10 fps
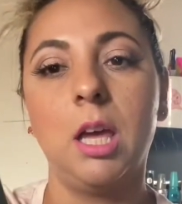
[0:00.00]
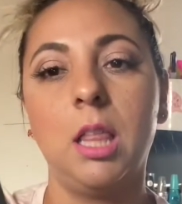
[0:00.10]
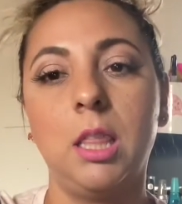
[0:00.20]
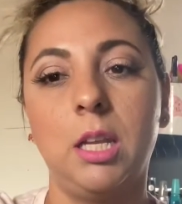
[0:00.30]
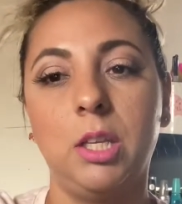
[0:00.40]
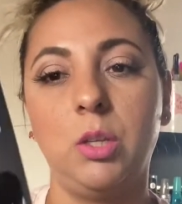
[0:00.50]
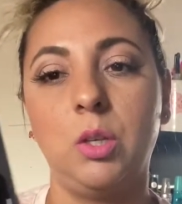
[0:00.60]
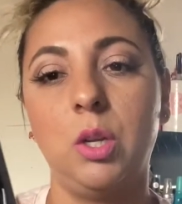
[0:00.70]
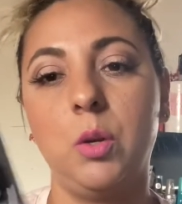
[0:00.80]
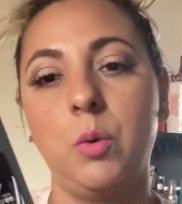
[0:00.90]
letting you
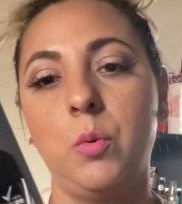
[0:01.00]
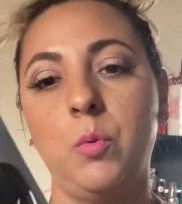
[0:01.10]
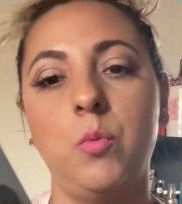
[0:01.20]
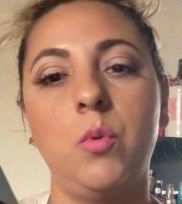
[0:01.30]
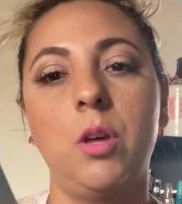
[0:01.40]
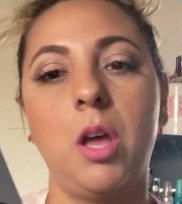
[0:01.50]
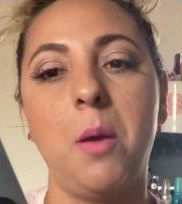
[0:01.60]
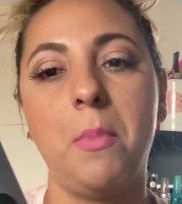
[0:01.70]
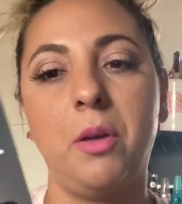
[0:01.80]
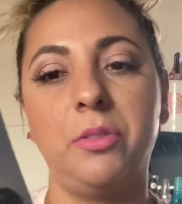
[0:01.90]
know
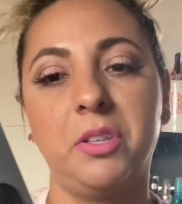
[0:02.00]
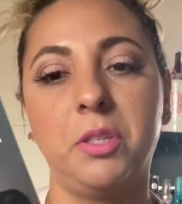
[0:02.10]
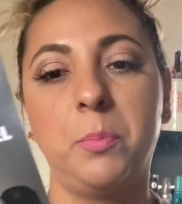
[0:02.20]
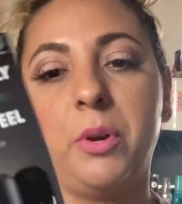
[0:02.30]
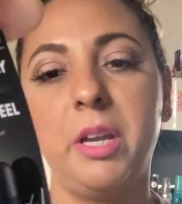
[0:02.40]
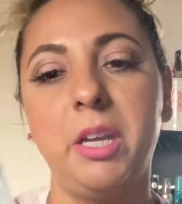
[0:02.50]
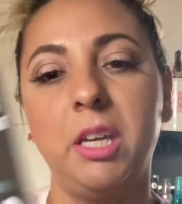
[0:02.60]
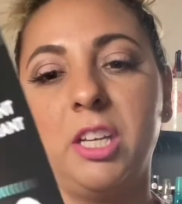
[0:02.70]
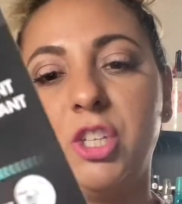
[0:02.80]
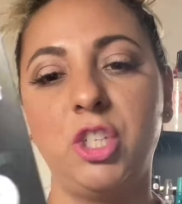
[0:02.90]
about the spray,
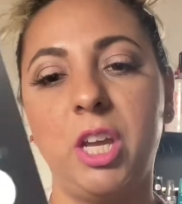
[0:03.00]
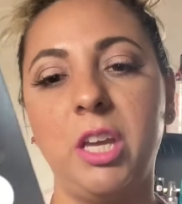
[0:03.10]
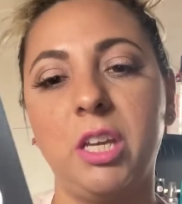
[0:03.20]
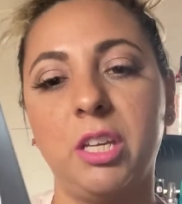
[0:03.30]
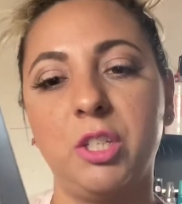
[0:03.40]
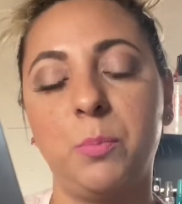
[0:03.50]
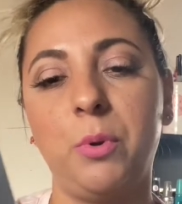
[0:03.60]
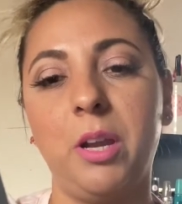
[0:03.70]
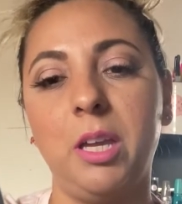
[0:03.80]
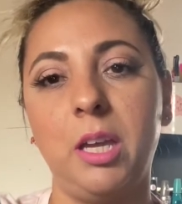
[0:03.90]
shake,
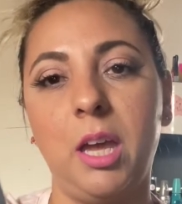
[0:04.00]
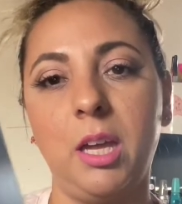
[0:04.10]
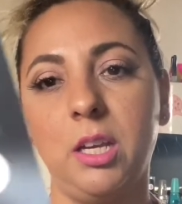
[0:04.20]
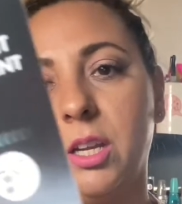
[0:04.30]
spray, and